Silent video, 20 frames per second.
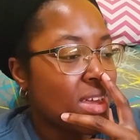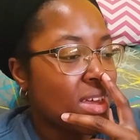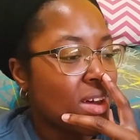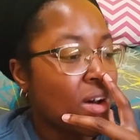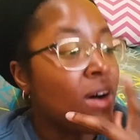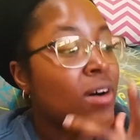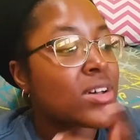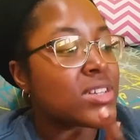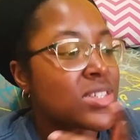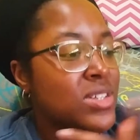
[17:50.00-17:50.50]

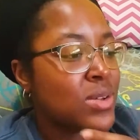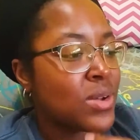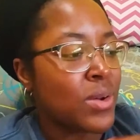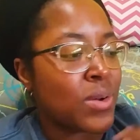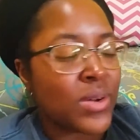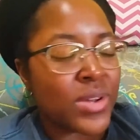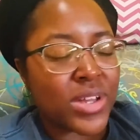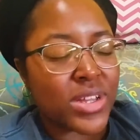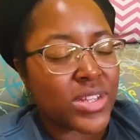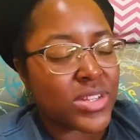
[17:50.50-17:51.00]

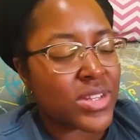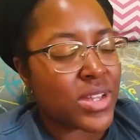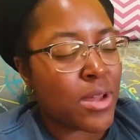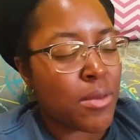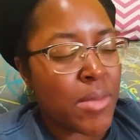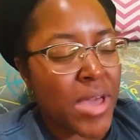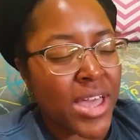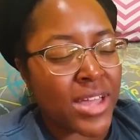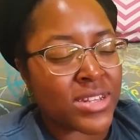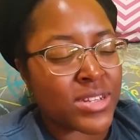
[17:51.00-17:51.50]
also
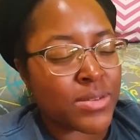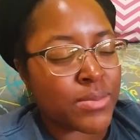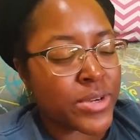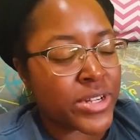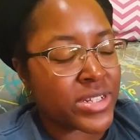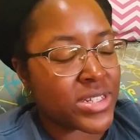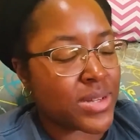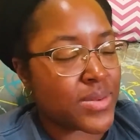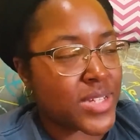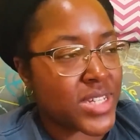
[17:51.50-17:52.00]
Amanda
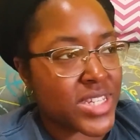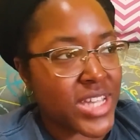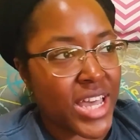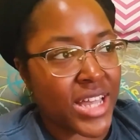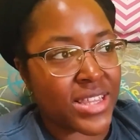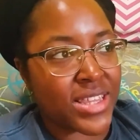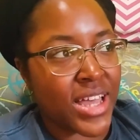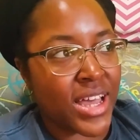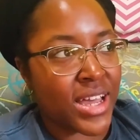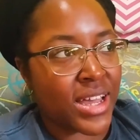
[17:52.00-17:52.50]
brings up to
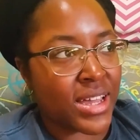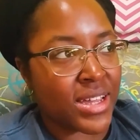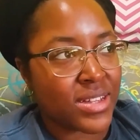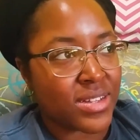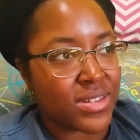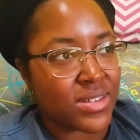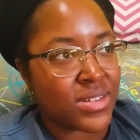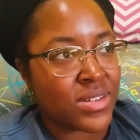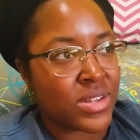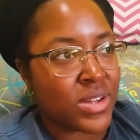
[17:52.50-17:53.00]
Tate that,
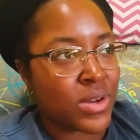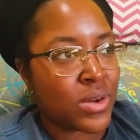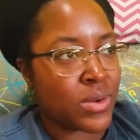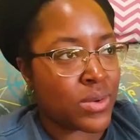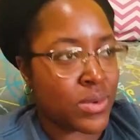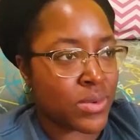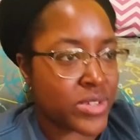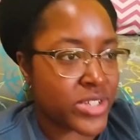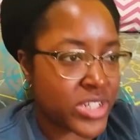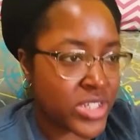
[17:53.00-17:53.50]

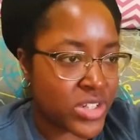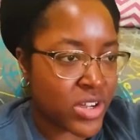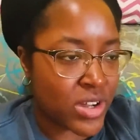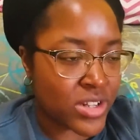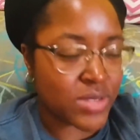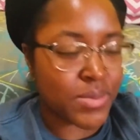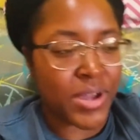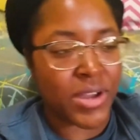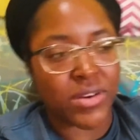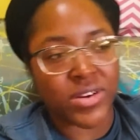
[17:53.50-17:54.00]
she
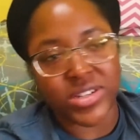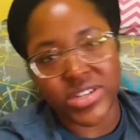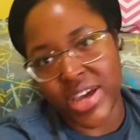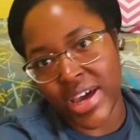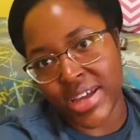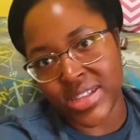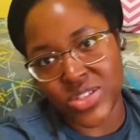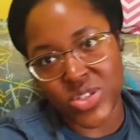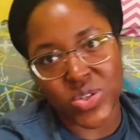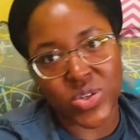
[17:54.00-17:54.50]
talked about her
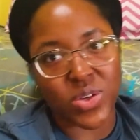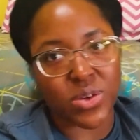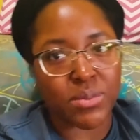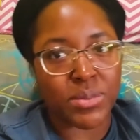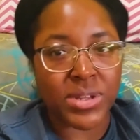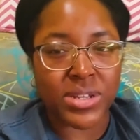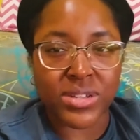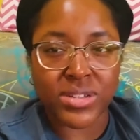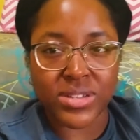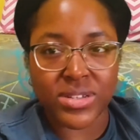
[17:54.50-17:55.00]
dad to him
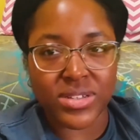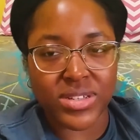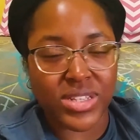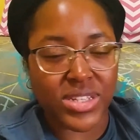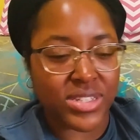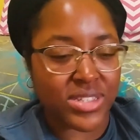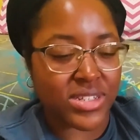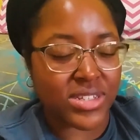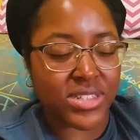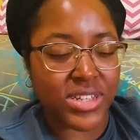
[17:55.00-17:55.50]
and
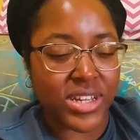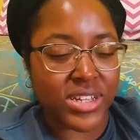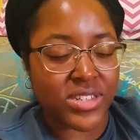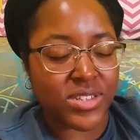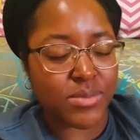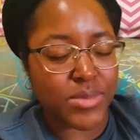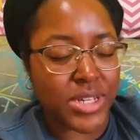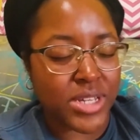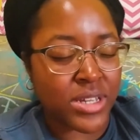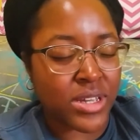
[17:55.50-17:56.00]
he's excited
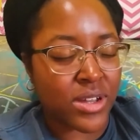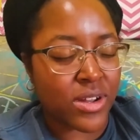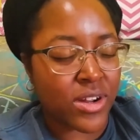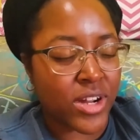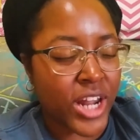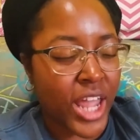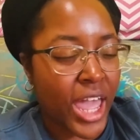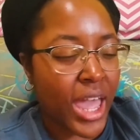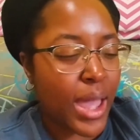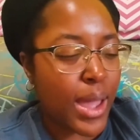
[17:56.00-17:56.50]
to meet her
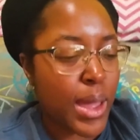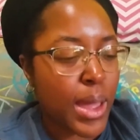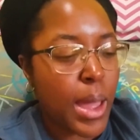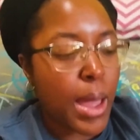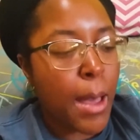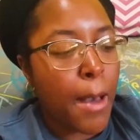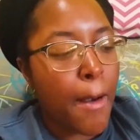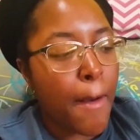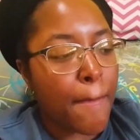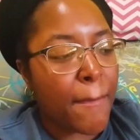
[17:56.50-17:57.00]
dad.
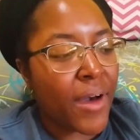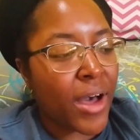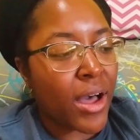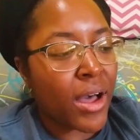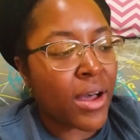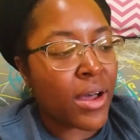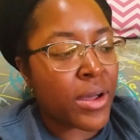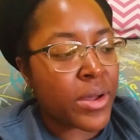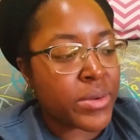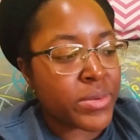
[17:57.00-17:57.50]

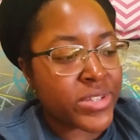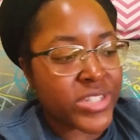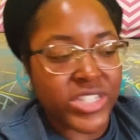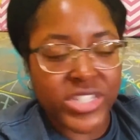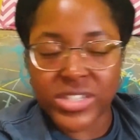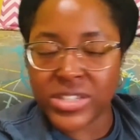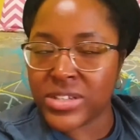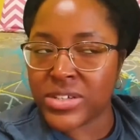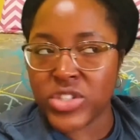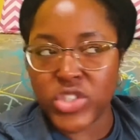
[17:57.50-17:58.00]
But
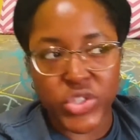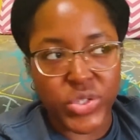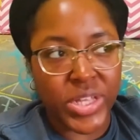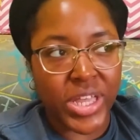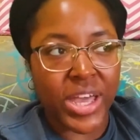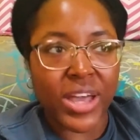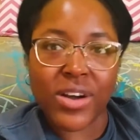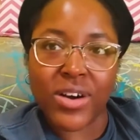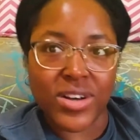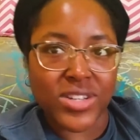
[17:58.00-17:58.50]

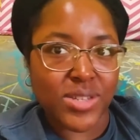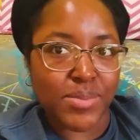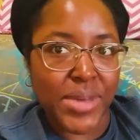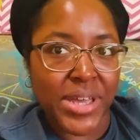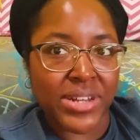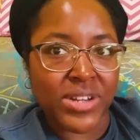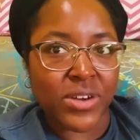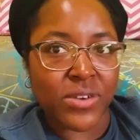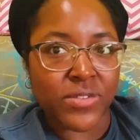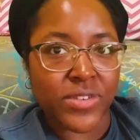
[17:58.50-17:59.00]
Juliet calls
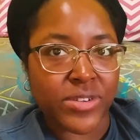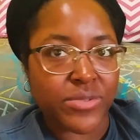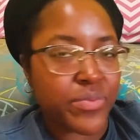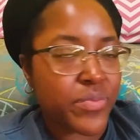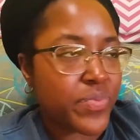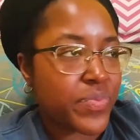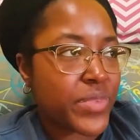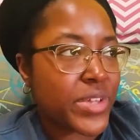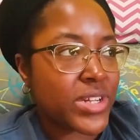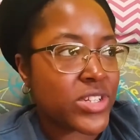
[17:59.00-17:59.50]
Amanda over.
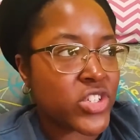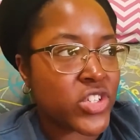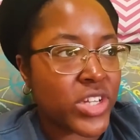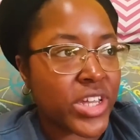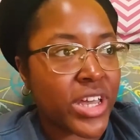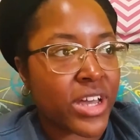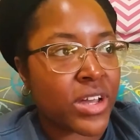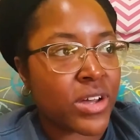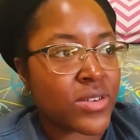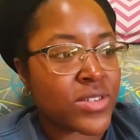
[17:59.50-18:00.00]

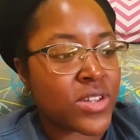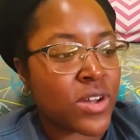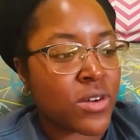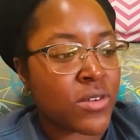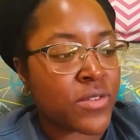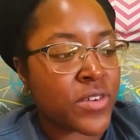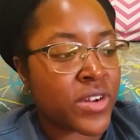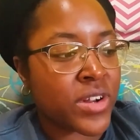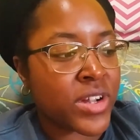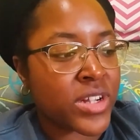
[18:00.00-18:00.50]
Juliet goes
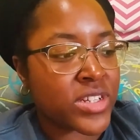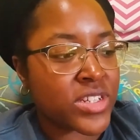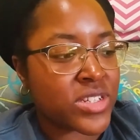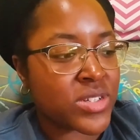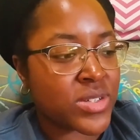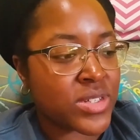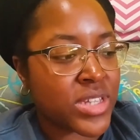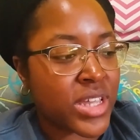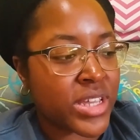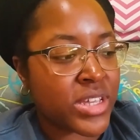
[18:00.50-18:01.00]
over and she
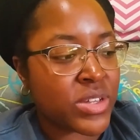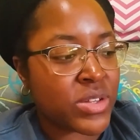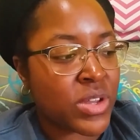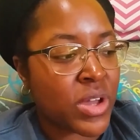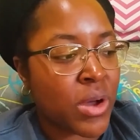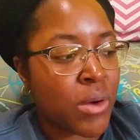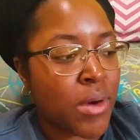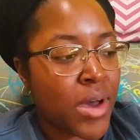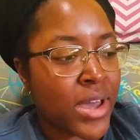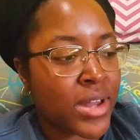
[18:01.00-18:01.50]
was like,
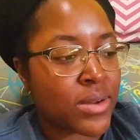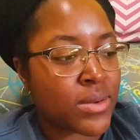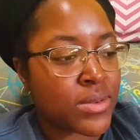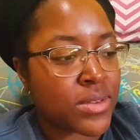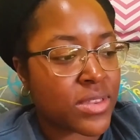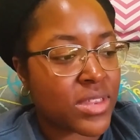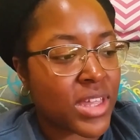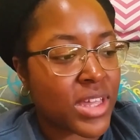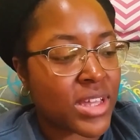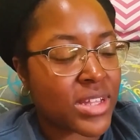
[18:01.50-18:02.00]
I don't
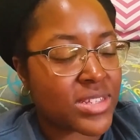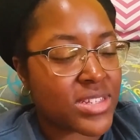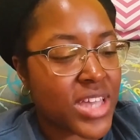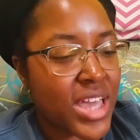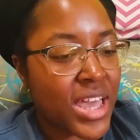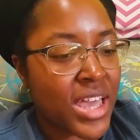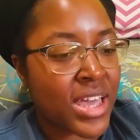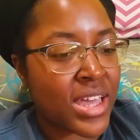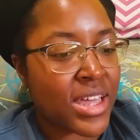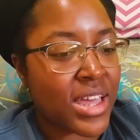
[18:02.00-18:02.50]
think
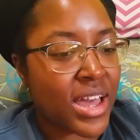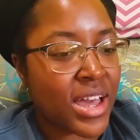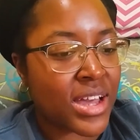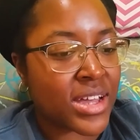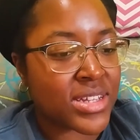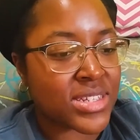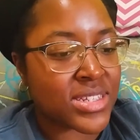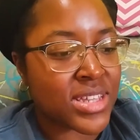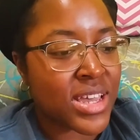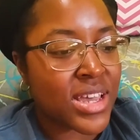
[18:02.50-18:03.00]
Tate
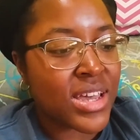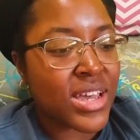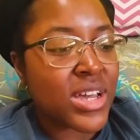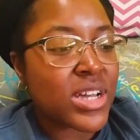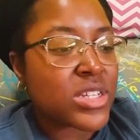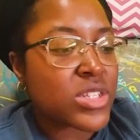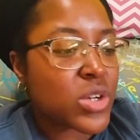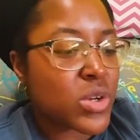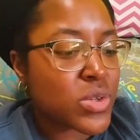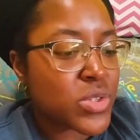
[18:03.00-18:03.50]
has
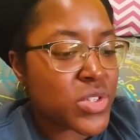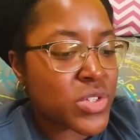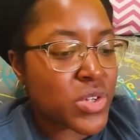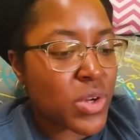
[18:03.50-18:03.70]
told you